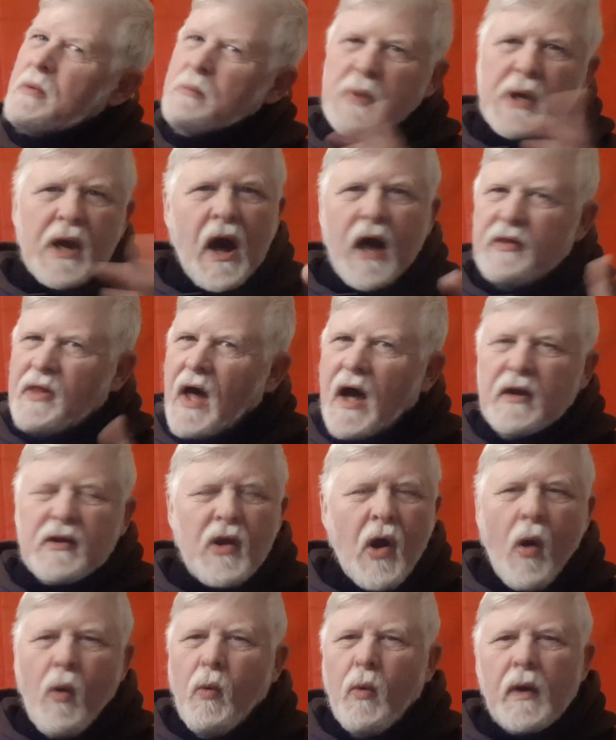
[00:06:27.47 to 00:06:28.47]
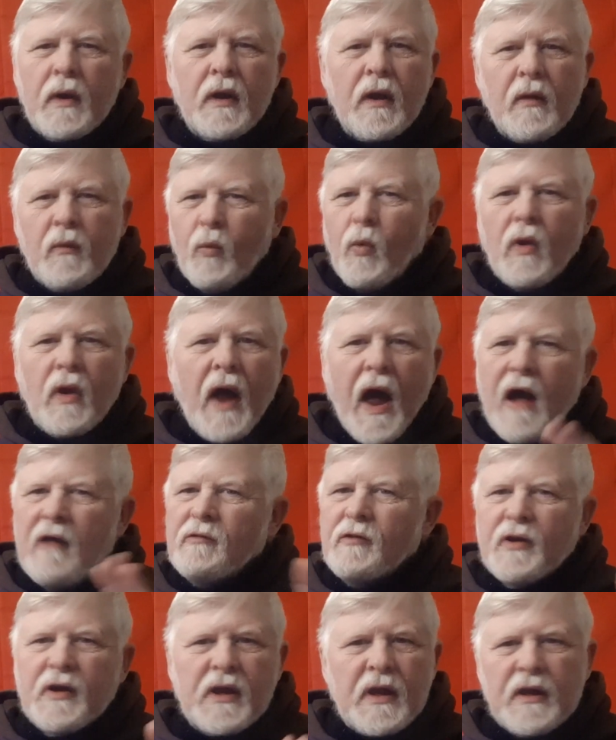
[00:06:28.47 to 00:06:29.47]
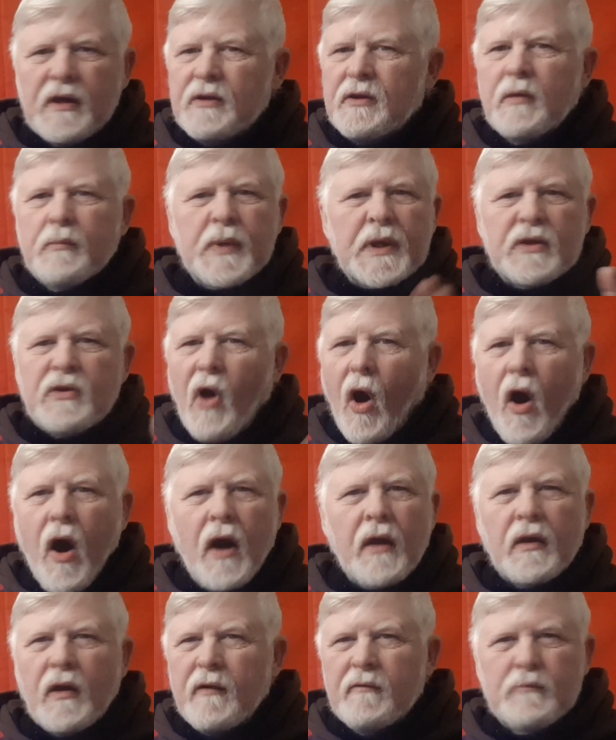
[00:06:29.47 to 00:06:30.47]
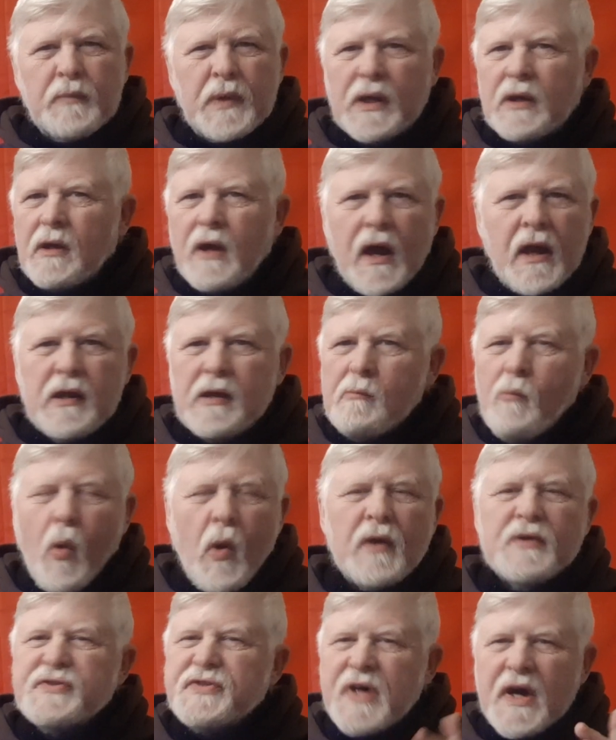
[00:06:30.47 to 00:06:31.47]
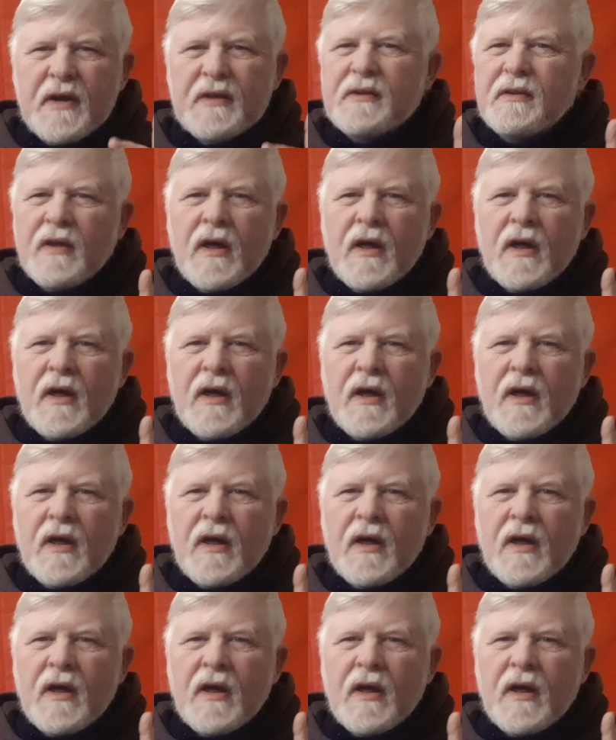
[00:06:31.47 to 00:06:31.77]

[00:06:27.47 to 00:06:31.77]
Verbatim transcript: Beyond that, no one will ever need to be taught of me anymore, said